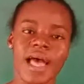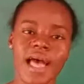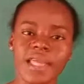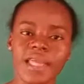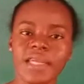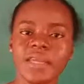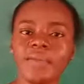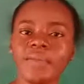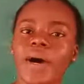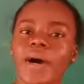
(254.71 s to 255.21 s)

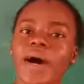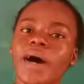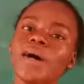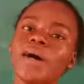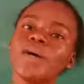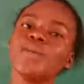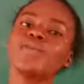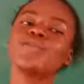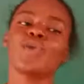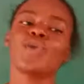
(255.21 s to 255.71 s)

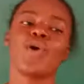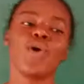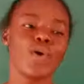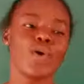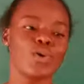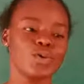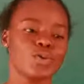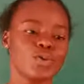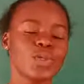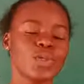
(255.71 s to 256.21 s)
Animals
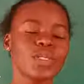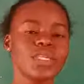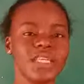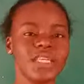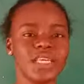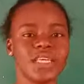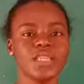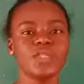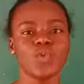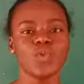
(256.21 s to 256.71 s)
also
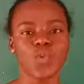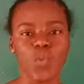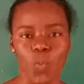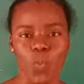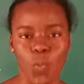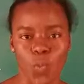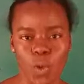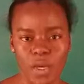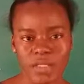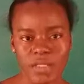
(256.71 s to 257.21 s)
need
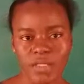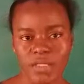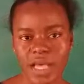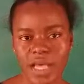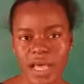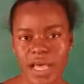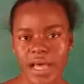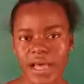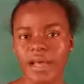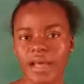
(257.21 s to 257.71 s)

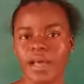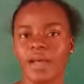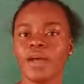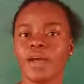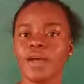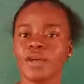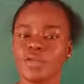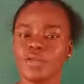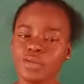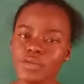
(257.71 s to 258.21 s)
water
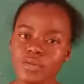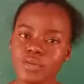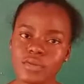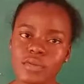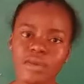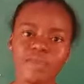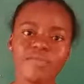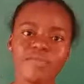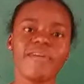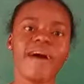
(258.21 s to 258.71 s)
to
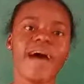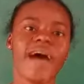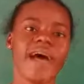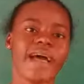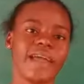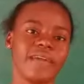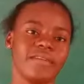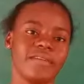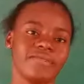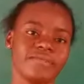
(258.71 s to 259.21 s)

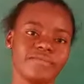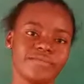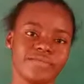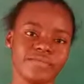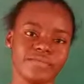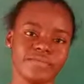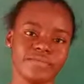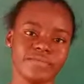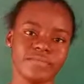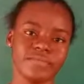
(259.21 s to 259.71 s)
survive.
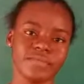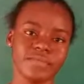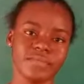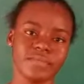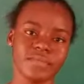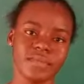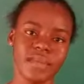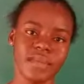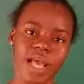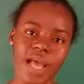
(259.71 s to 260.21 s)

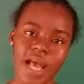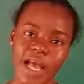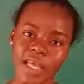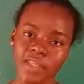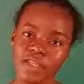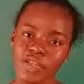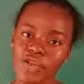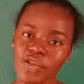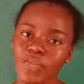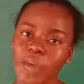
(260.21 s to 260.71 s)

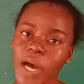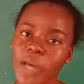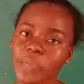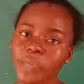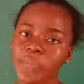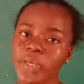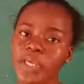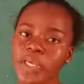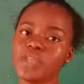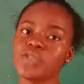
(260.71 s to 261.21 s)
As
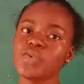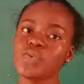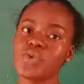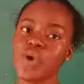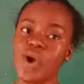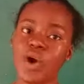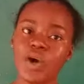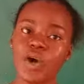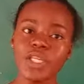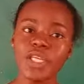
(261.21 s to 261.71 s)
human beings,
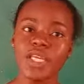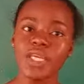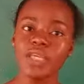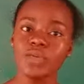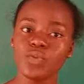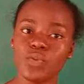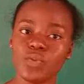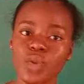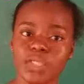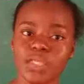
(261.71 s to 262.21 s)
we all
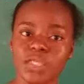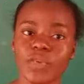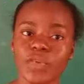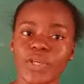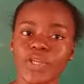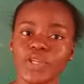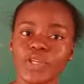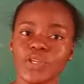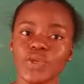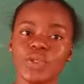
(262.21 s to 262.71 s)
need water.
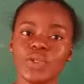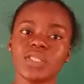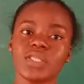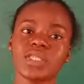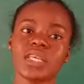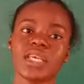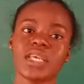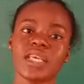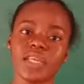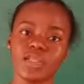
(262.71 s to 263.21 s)
When you don't
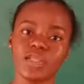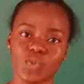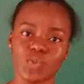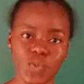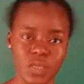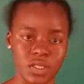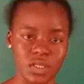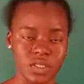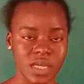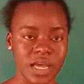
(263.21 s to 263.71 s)
get
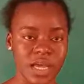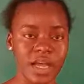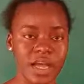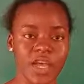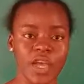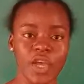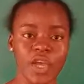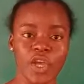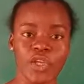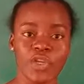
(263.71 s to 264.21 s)
water,
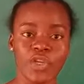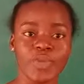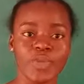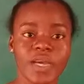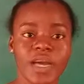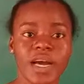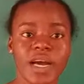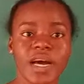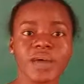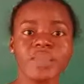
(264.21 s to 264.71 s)
you
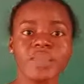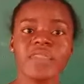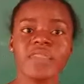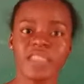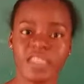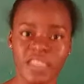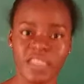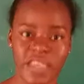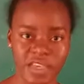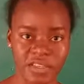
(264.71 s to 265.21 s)

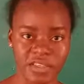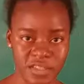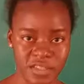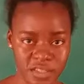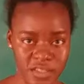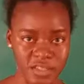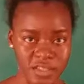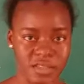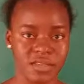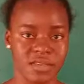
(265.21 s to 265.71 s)
become
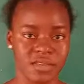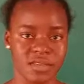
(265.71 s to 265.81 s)
thirsty.